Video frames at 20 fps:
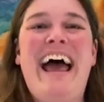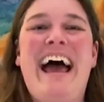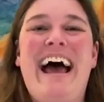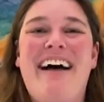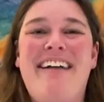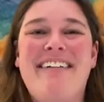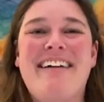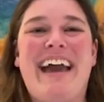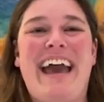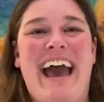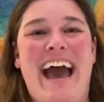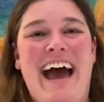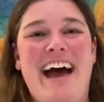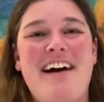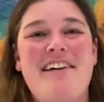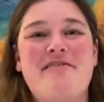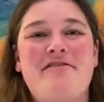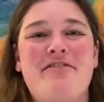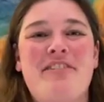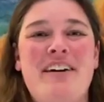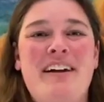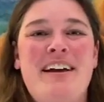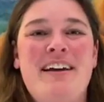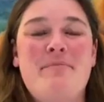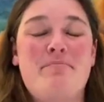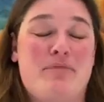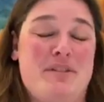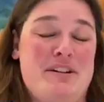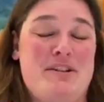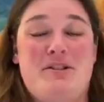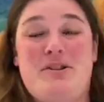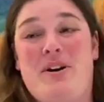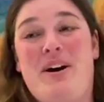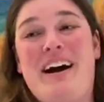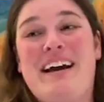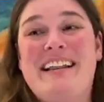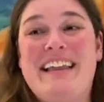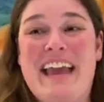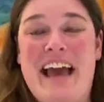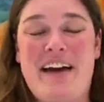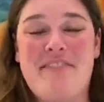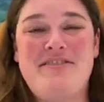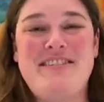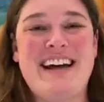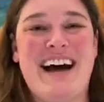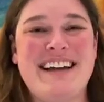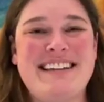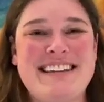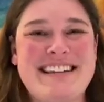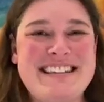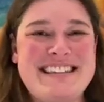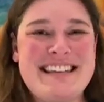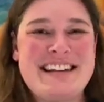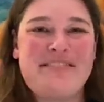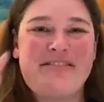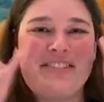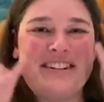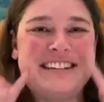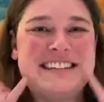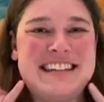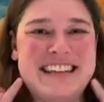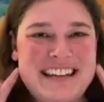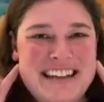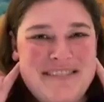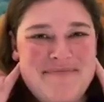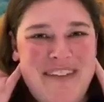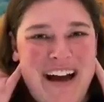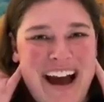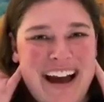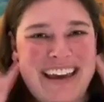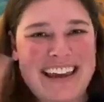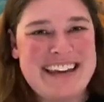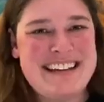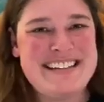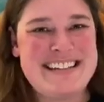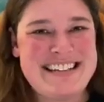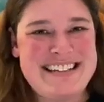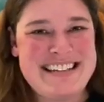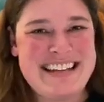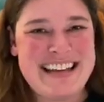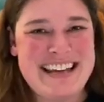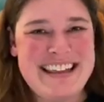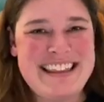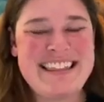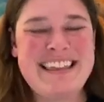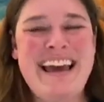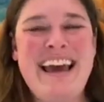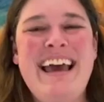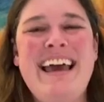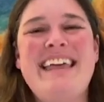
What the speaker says: Elk prehistorically have tusks that have receded back into teeth.